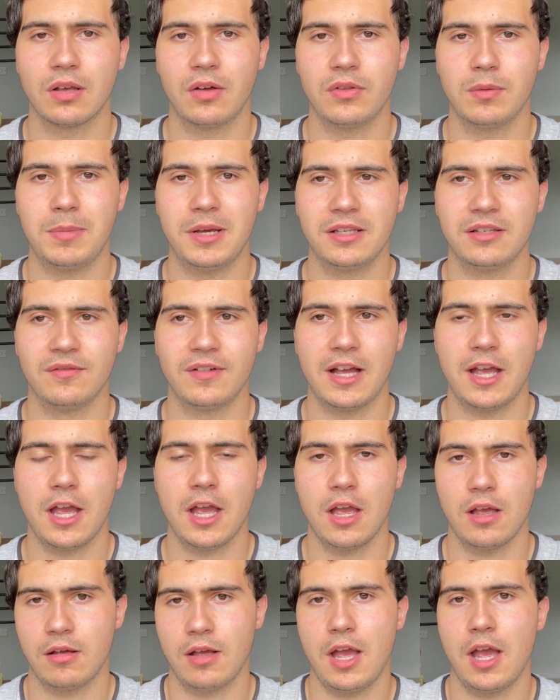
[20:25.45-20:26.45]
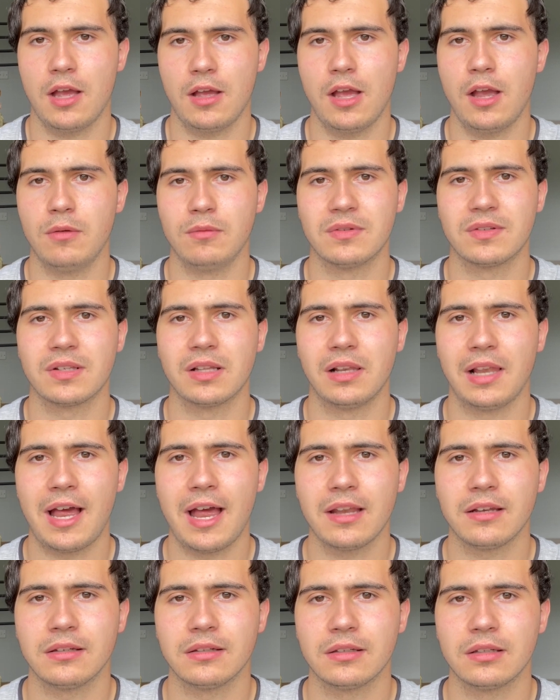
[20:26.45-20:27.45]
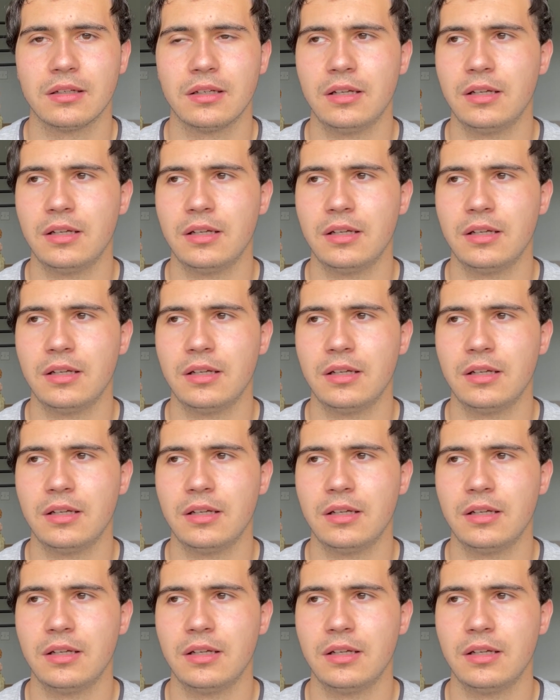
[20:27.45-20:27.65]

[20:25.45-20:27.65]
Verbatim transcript: of the person that owns the land?